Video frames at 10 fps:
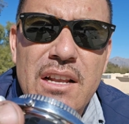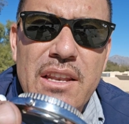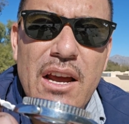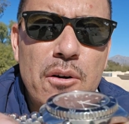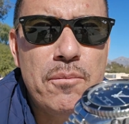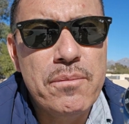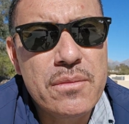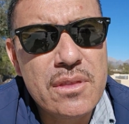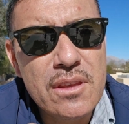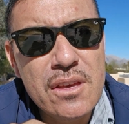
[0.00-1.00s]
Now,
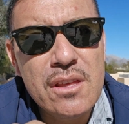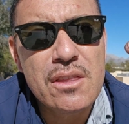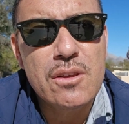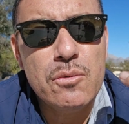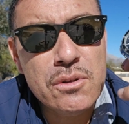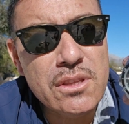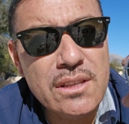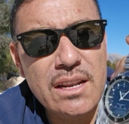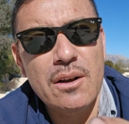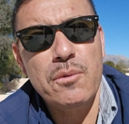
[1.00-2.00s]
the one thing
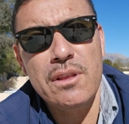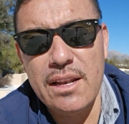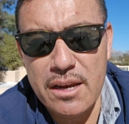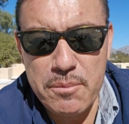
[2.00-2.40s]
that I really like